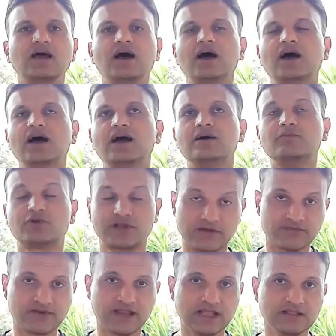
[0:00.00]

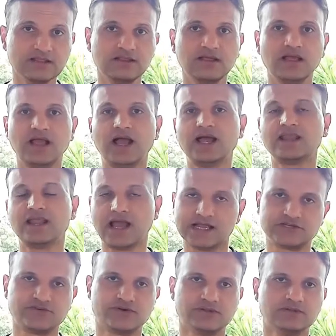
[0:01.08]
modafinil, and
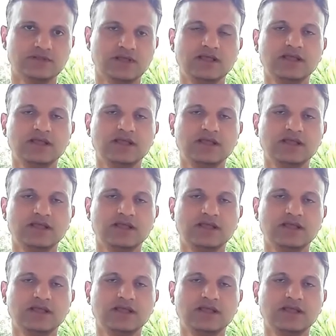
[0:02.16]
Adderall.